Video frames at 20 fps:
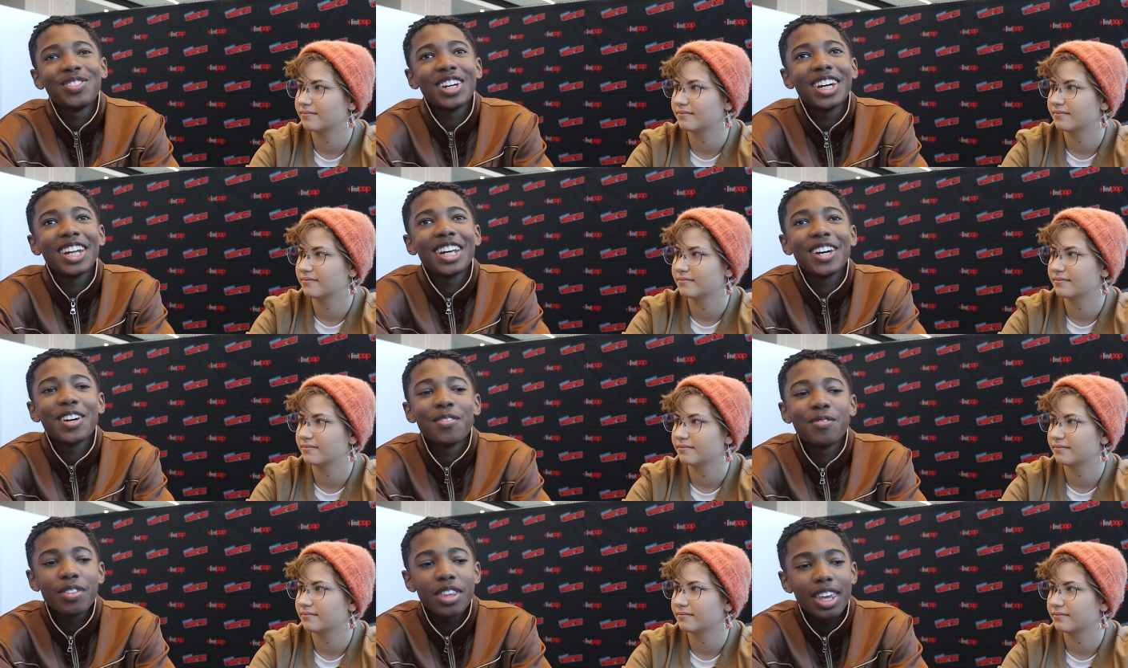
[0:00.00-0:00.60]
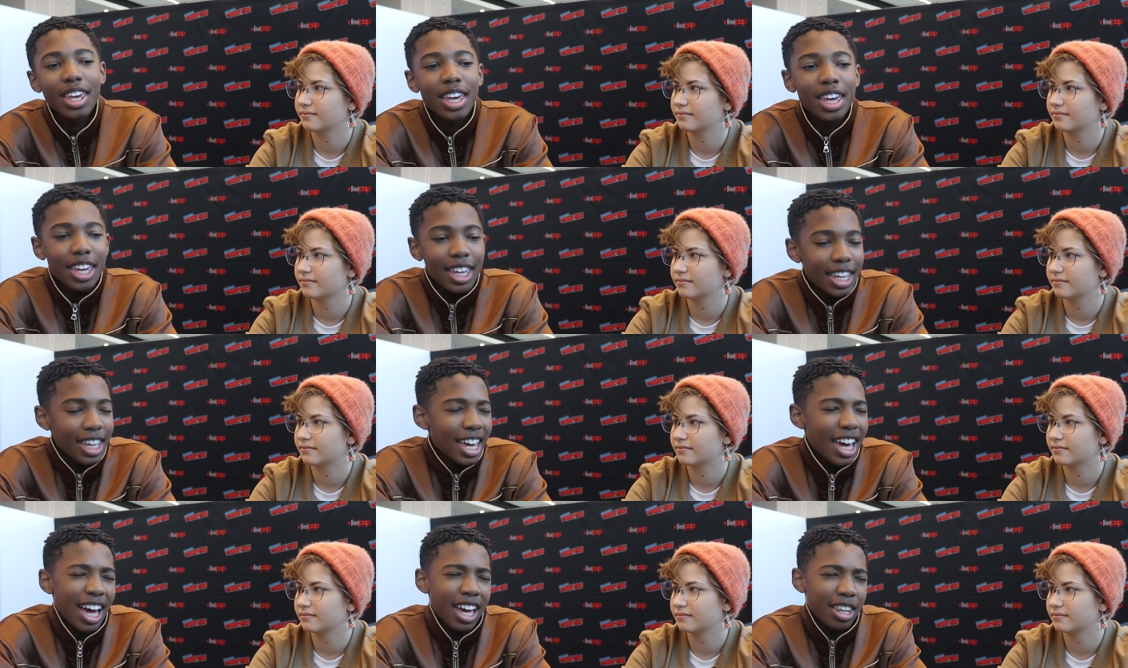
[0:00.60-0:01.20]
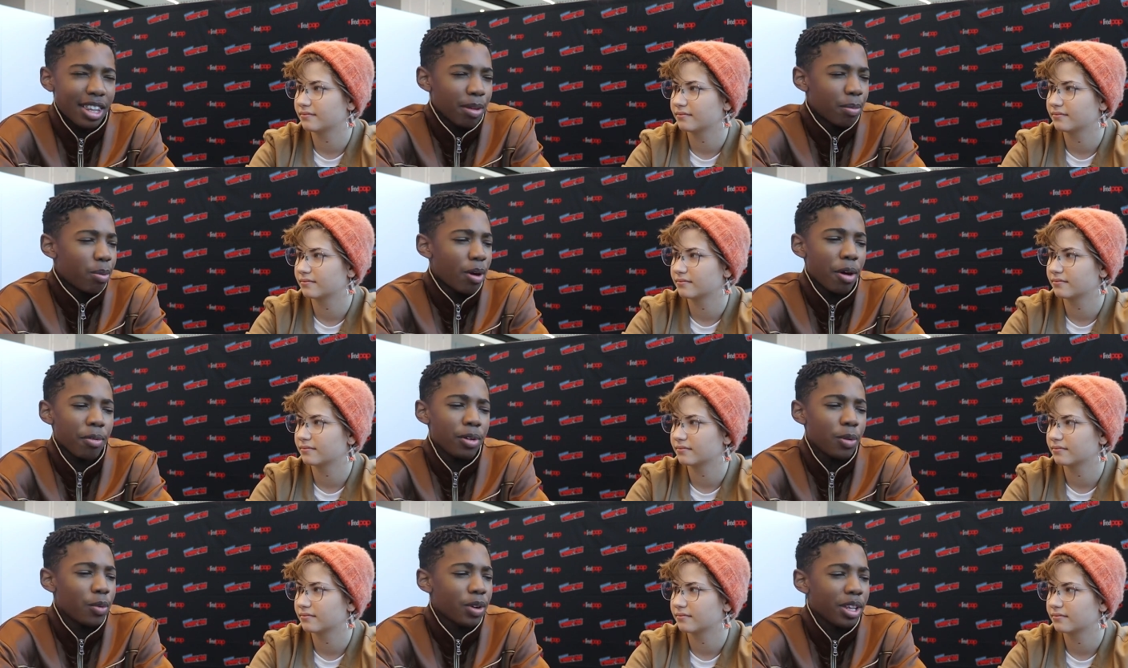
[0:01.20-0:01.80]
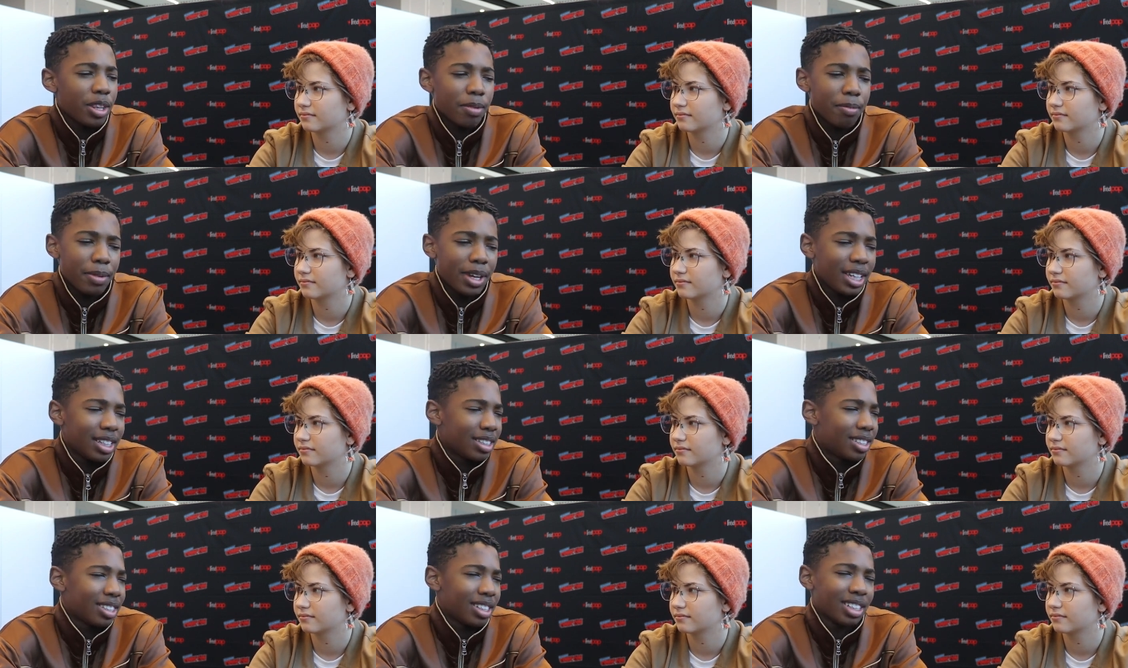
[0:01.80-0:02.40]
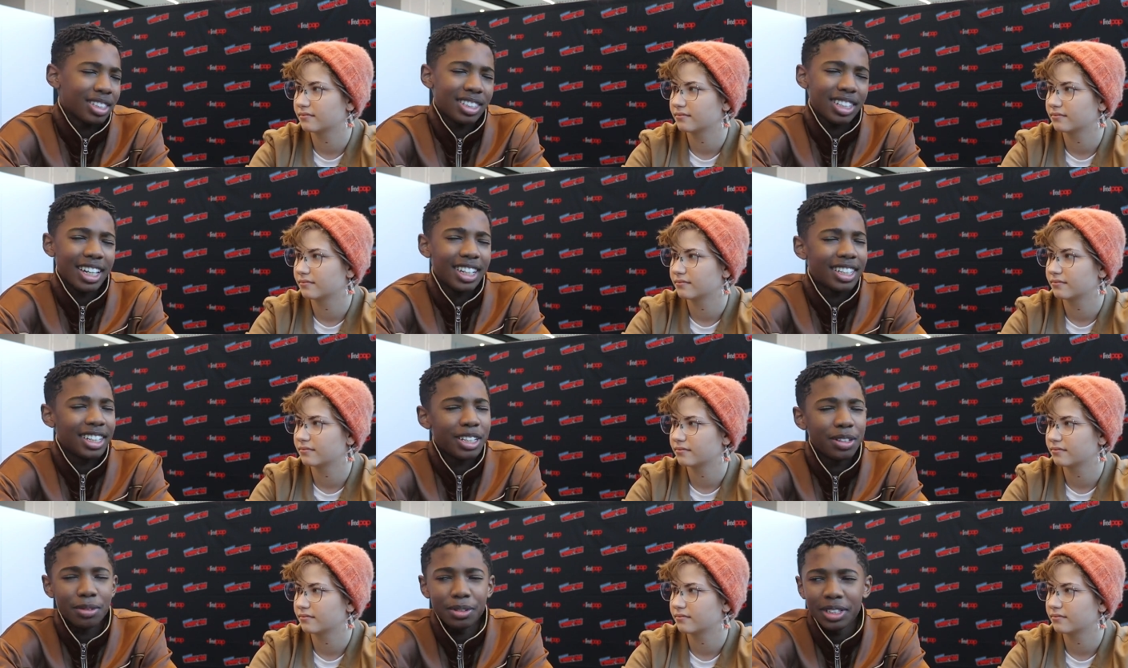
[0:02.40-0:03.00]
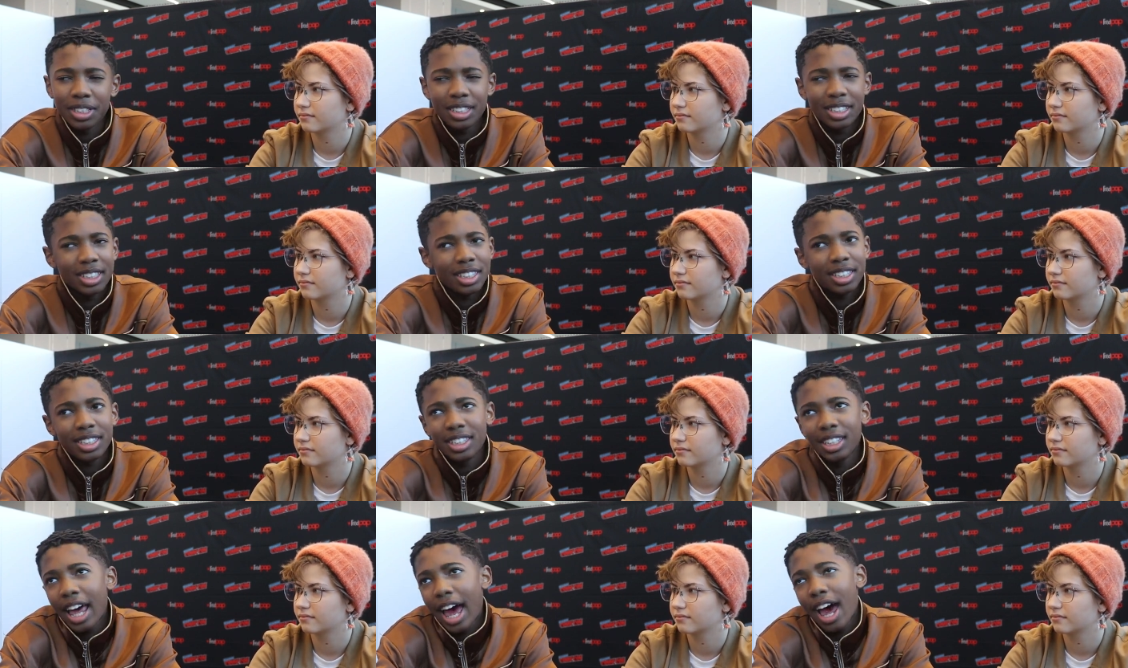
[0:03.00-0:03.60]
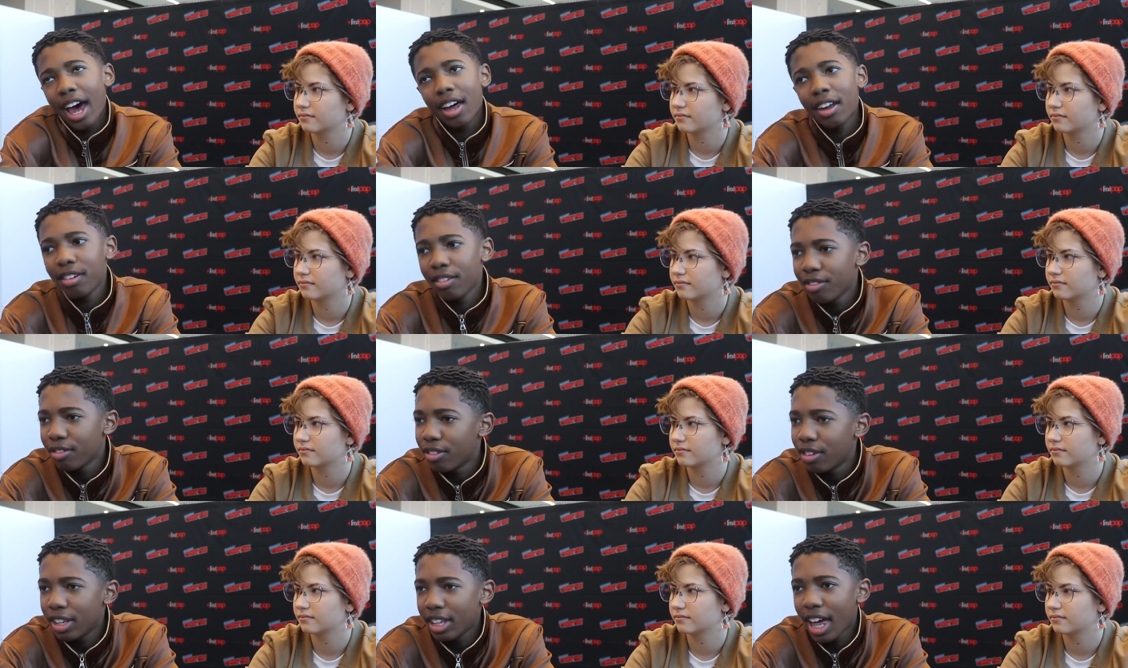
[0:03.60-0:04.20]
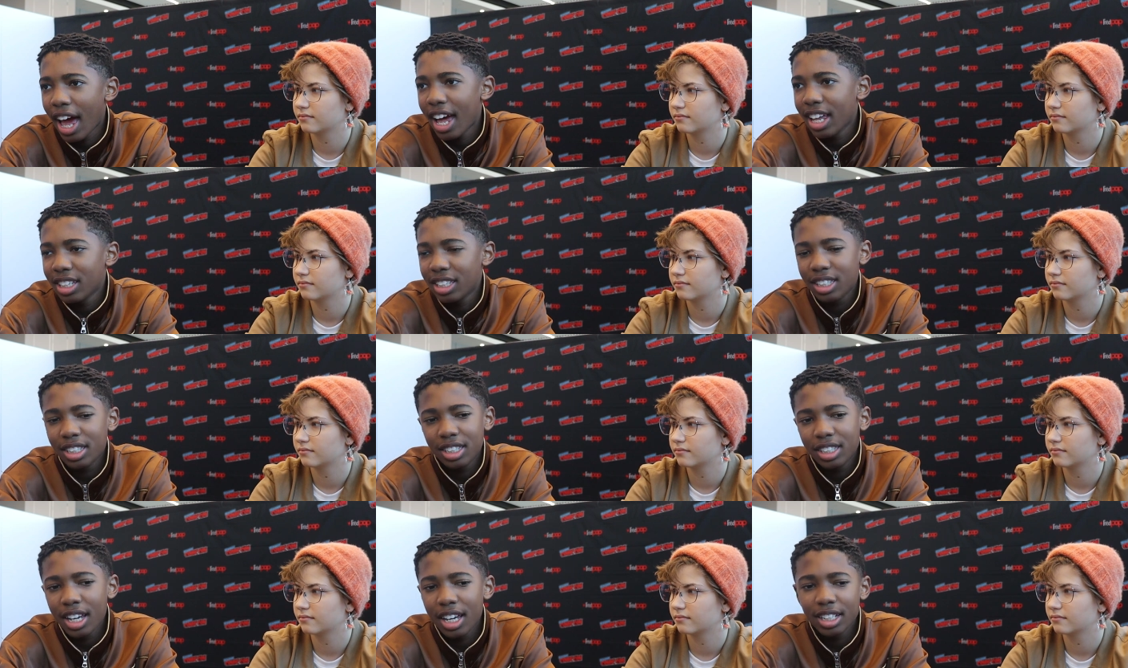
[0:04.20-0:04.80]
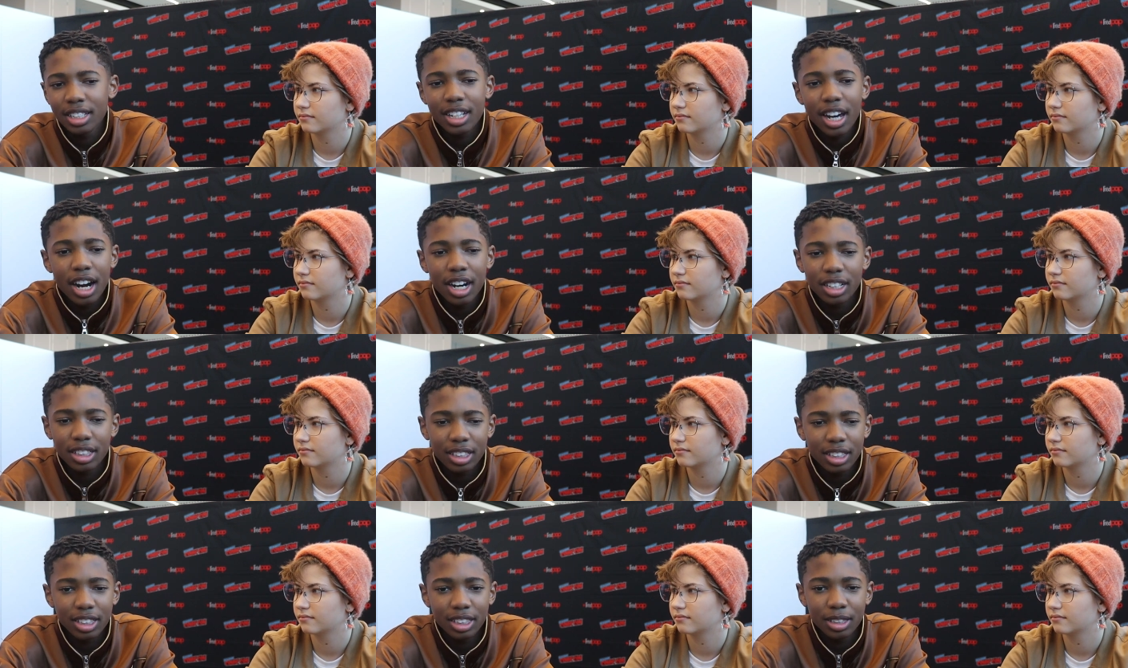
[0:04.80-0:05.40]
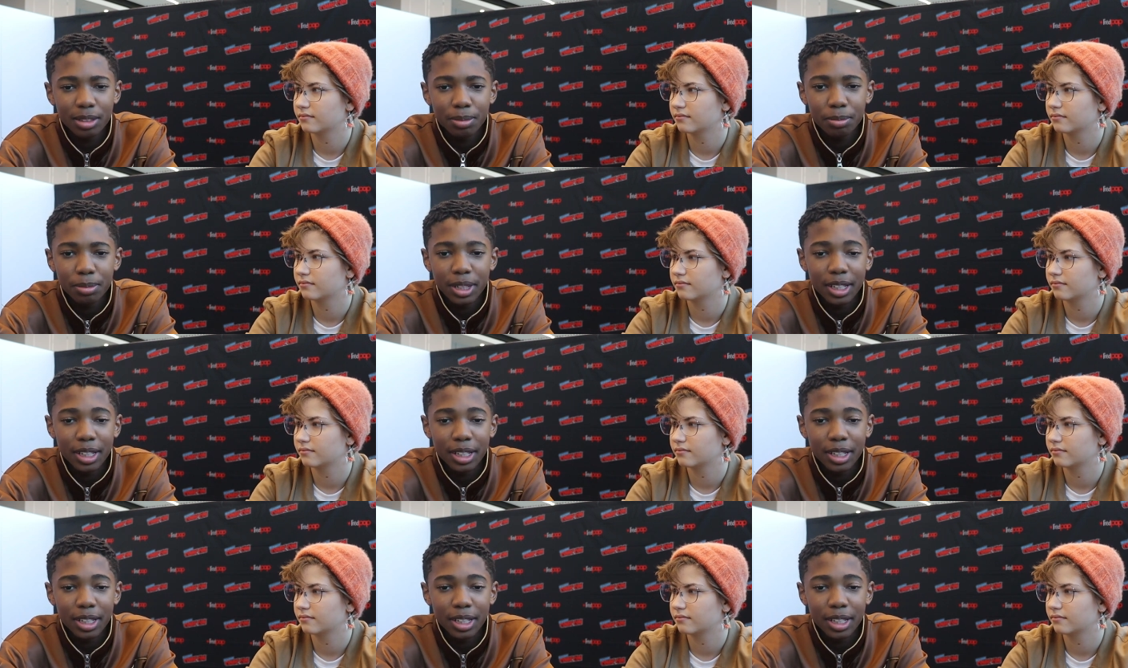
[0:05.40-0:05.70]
Speaker 1: But um, yeah, the, probably one of the main stunts I did was just that for that entire season.